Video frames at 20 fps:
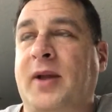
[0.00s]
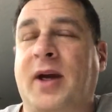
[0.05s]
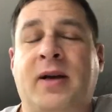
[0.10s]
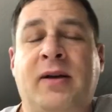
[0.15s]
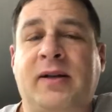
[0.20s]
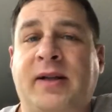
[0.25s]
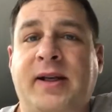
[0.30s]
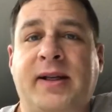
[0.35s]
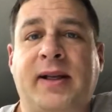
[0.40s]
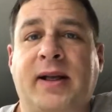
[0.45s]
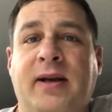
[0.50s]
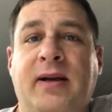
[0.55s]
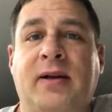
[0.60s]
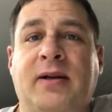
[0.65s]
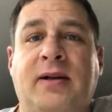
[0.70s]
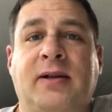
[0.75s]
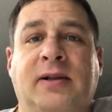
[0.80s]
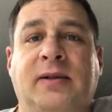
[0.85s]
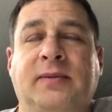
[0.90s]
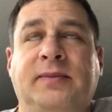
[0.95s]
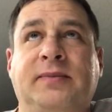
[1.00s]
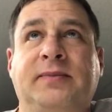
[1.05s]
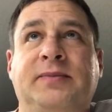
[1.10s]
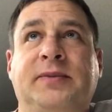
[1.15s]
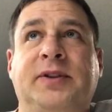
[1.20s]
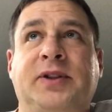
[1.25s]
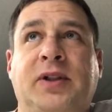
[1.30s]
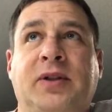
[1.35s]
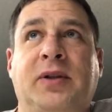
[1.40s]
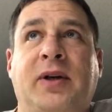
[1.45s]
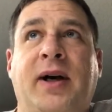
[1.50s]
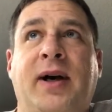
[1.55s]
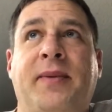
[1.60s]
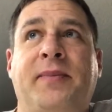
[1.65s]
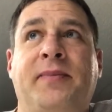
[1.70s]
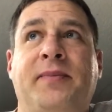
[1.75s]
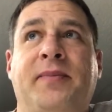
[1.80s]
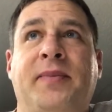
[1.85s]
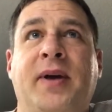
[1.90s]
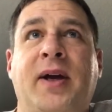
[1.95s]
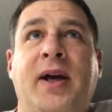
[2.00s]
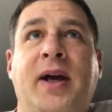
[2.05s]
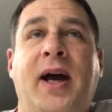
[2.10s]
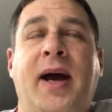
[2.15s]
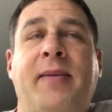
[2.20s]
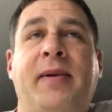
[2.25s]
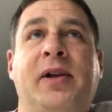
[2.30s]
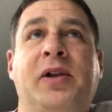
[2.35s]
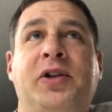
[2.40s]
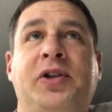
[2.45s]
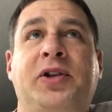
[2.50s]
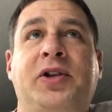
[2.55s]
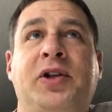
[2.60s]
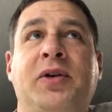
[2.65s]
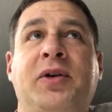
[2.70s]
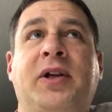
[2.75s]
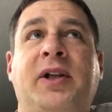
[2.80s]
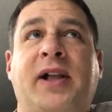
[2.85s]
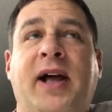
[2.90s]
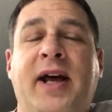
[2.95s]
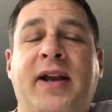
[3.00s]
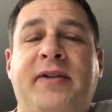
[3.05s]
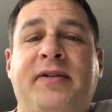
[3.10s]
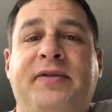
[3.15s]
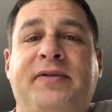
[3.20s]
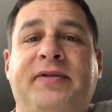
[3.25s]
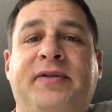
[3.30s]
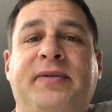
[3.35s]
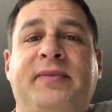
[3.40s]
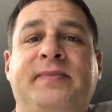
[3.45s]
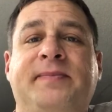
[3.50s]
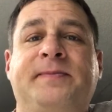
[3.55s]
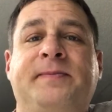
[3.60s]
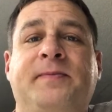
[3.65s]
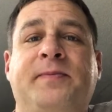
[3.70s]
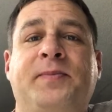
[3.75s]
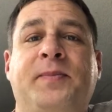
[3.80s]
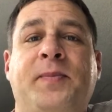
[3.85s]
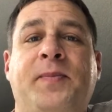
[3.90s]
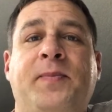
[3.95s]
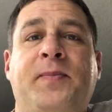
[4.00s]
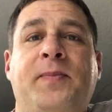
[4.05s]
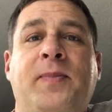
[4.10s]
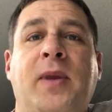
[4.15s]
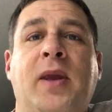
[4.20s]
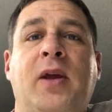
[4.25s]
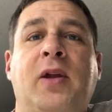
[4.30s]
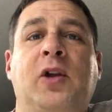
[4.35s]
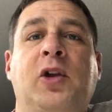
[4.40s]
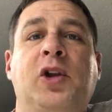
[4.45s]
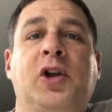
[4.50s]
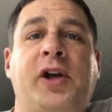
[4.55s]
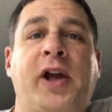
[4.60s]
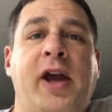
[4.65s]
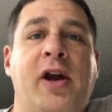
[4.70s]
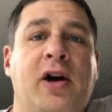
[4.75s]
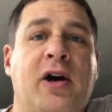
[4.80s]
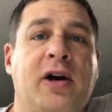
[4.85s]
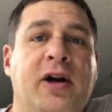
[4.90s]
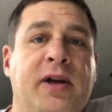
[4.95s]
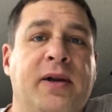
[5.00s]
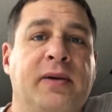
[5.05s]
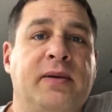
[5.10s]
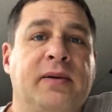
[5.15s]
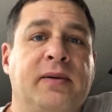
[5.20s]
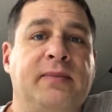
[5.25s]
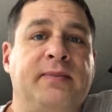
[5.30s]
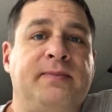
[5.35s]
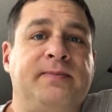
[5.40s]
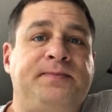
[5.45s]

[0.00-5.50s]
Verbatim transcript: I don't like that at all. So I'm I've been doing a lot of looking on